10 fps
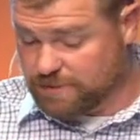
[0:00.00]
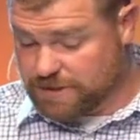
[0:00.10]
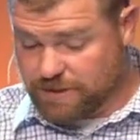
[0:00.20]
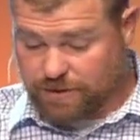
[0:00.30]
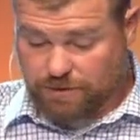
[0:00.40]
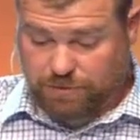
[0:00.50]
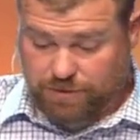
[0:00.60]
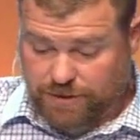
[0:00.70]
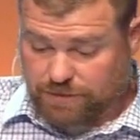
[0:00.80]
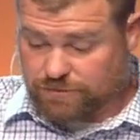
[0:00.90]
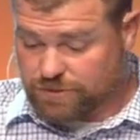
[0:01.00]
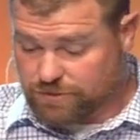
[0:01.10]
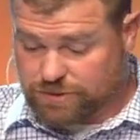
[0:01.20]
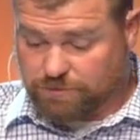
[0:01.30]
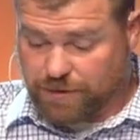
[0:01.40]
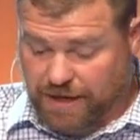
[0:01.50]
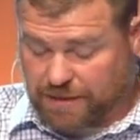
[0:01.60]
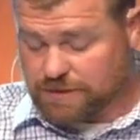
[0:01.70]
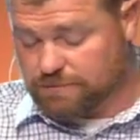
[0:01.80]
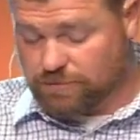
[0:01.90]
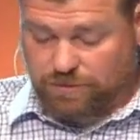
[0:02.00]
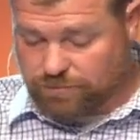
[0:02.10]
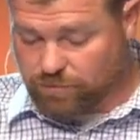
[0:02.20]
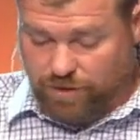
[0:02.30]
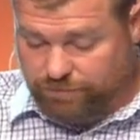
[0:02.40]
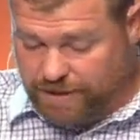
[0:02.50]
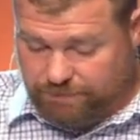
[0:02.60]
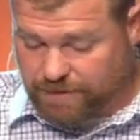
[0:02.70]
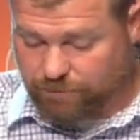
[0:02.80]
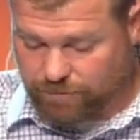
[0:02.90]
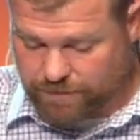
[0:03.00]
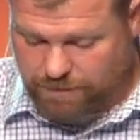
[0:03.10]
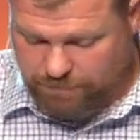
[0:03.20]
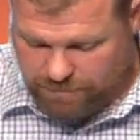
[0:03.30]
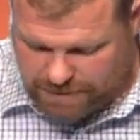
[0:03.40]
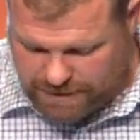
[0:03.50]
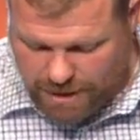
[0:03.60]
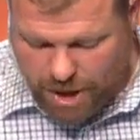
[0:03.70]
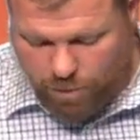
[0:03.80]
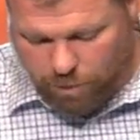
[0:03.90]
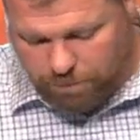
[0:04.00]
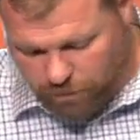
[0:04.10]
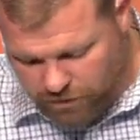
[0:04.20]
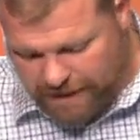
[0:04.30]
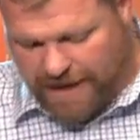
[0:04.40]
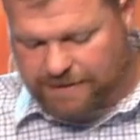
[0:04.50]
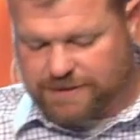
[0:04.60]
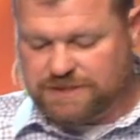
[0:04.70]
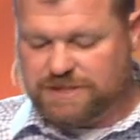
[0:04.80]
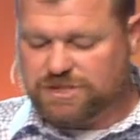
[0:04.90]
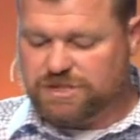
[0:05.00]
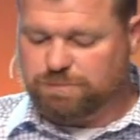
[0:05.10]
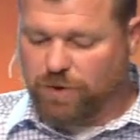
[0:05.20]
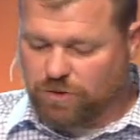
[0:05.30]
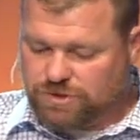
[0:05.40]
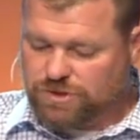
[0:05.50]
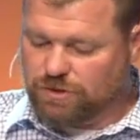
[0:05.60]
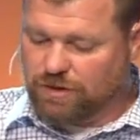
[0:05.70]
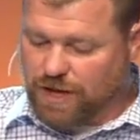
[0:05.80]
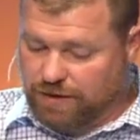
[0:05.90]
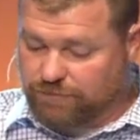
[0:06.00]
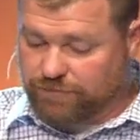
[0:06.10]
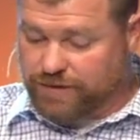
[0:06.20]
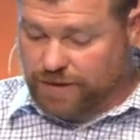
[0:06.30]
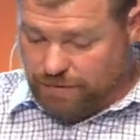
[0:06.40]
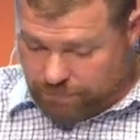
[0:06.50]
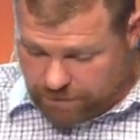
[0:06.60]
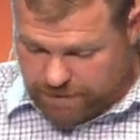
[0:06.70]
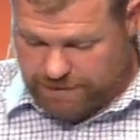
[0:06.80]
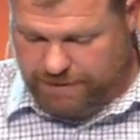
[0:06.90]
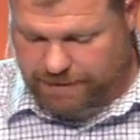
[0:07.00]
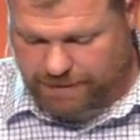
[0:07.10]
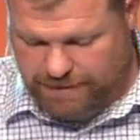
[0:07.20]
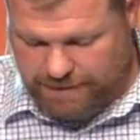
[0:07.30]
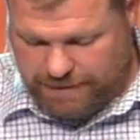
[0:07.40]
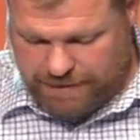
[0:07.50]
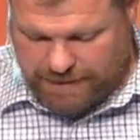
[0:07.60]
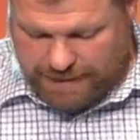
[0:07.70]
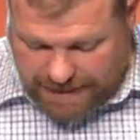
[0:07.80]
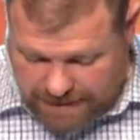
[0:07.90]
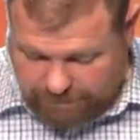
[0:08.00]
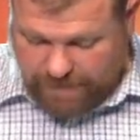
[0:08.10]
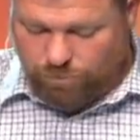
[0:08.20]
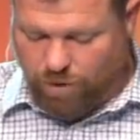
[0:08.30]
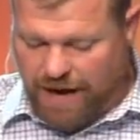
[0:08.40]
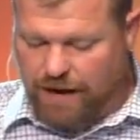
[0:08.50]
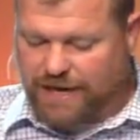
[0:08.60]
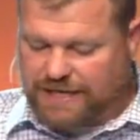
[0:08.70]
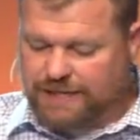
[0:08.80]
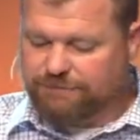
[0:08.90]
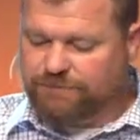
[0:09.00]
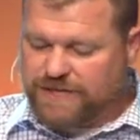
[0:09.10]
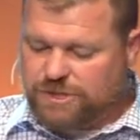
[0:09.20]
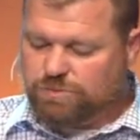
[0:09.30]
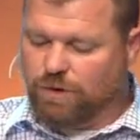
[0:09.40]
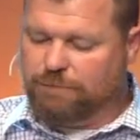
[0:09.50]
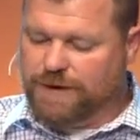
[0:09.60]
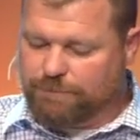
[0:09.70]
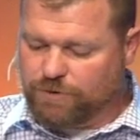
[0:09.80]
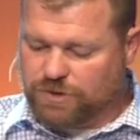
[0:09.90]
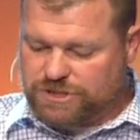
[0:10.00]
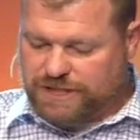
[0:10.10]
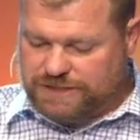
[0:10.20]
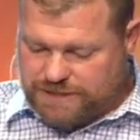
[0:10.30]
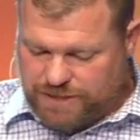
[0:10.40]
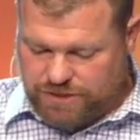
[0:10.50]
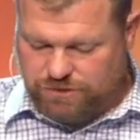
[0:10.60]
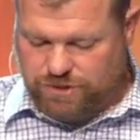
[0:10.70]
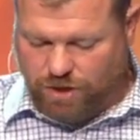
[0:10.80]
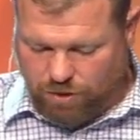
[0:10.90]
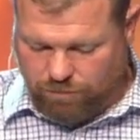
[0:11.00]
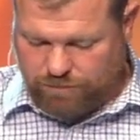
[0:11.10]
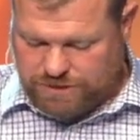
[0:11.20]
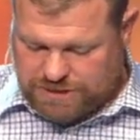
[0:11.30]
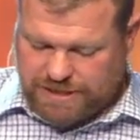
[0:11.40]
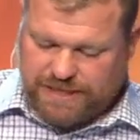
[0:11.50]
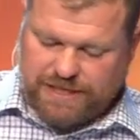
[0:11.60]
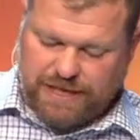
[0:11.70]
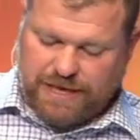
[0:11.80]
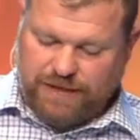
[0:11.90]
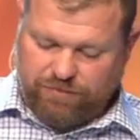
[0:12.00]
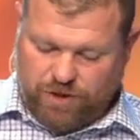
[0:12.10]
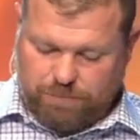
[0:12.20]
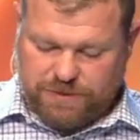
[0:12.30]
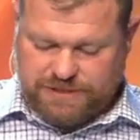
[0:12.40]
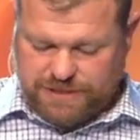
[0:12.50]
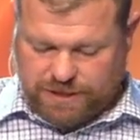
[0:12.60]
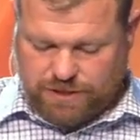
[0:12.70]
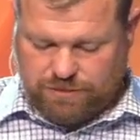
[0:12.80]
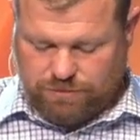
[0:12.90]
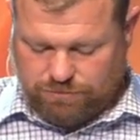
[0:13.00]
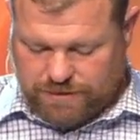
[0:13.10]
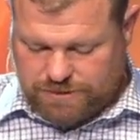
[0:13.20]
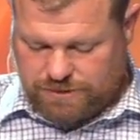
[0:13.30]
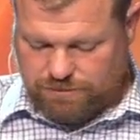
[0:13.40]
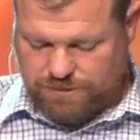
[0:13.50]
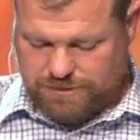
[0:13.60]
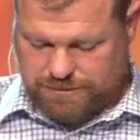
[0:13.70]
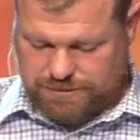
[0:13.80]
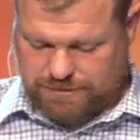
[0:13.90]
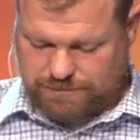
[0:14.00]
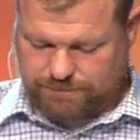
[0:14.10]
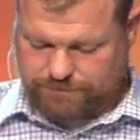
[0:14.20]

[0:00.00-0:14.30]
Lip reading: material, political, social, practical, of any member of the community were put at the disposal of the community, even while individual members continued to oversee their particular resources.